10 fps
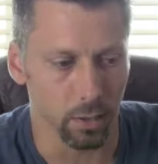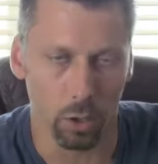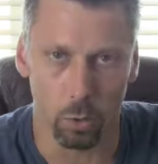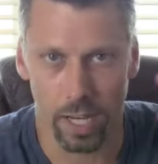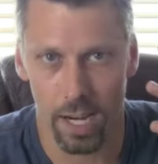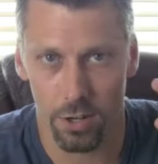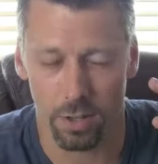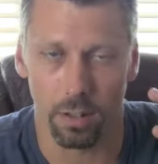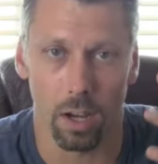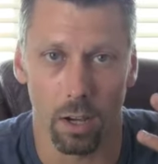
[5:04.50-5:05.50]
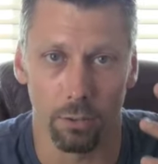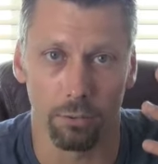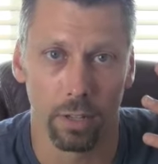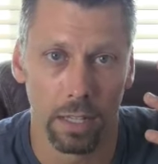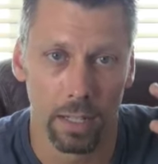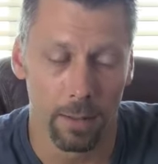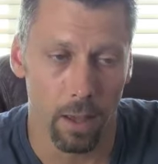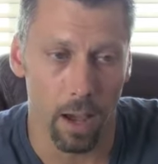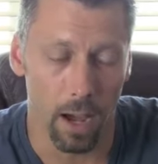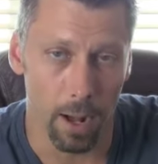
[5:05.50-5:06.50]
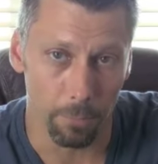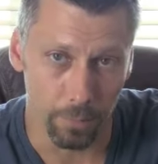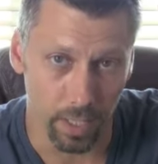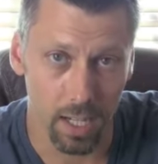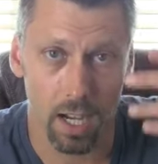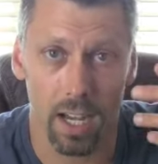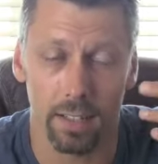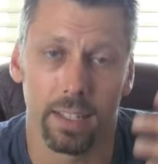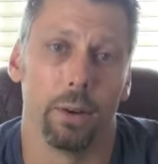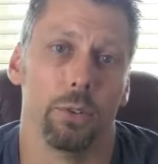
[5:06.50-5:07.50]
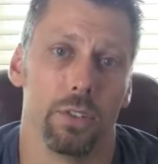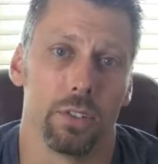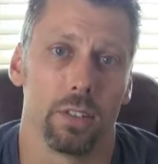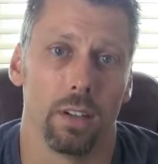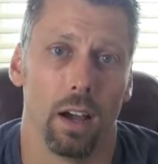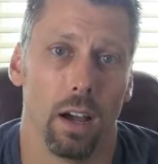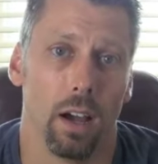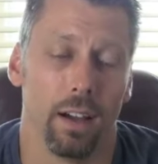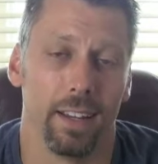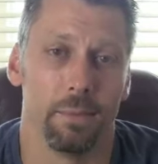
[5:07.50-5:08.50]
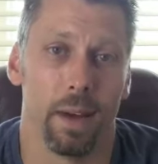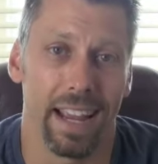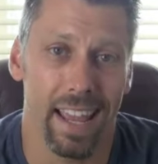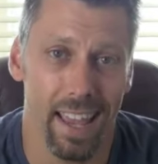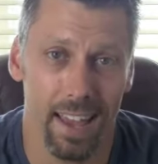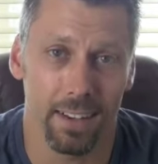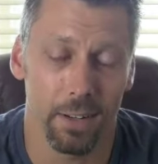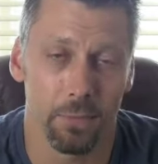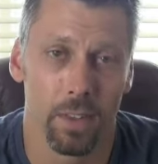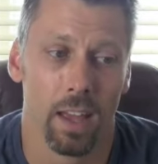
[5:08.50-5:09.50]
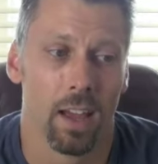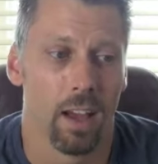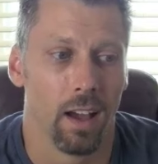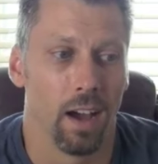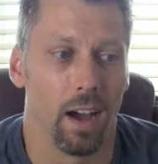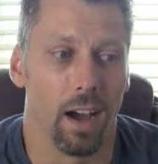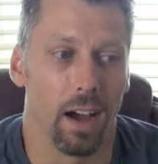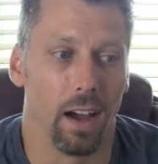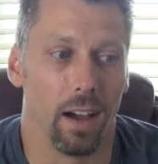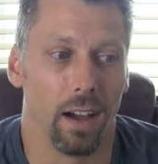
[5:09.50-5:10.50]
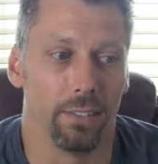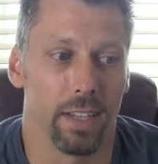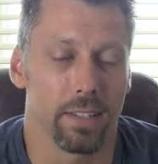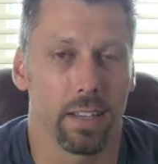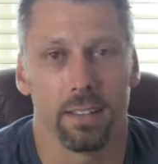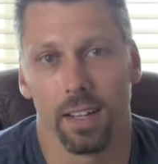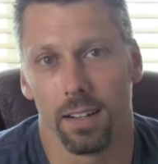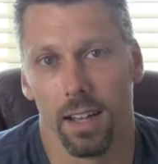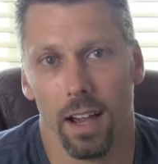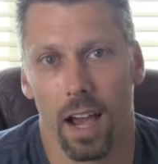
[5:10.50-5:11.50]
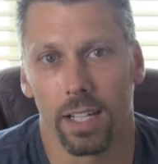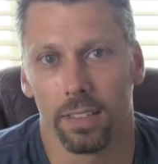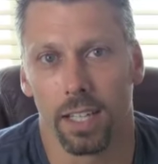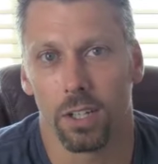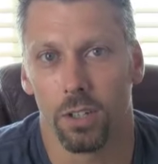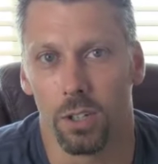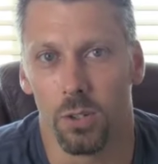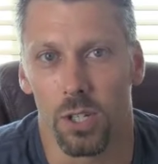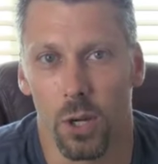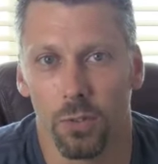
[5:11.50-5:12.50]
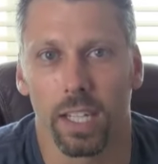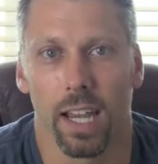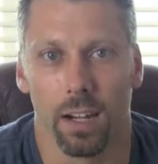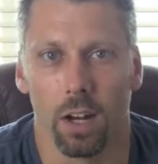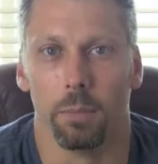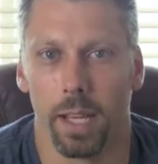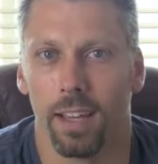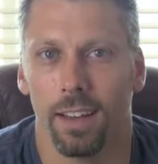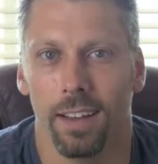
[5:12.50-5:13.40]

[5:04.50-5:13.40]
the location of um, the cut that was uh, in my head, uh, they said that I, they couldn't use Novocaine on me.